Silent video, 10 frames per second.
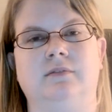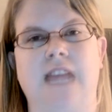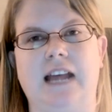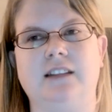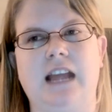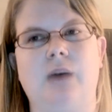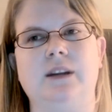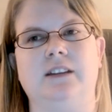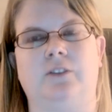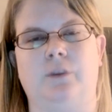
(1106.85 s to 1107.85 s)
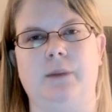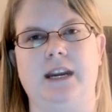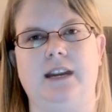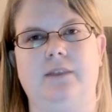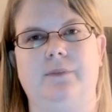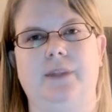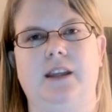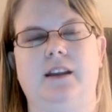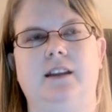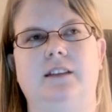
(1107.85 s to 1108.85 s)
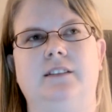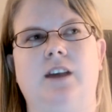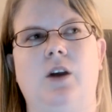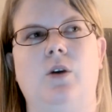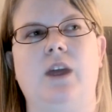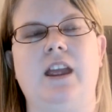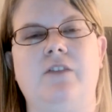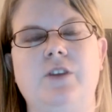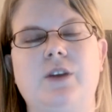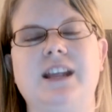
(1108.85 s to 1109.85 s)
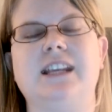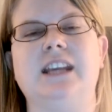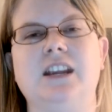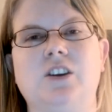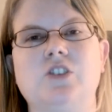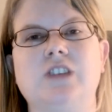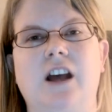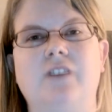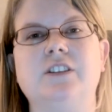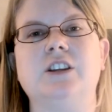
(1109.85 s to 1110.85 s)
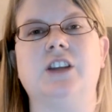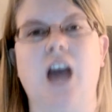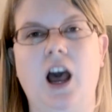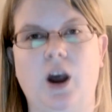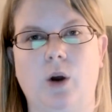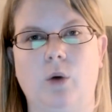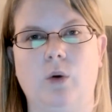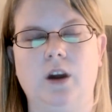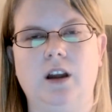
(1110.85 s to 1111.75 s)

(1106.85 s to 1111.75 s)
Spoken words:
That's how it is for me. So if you can get yourself to go,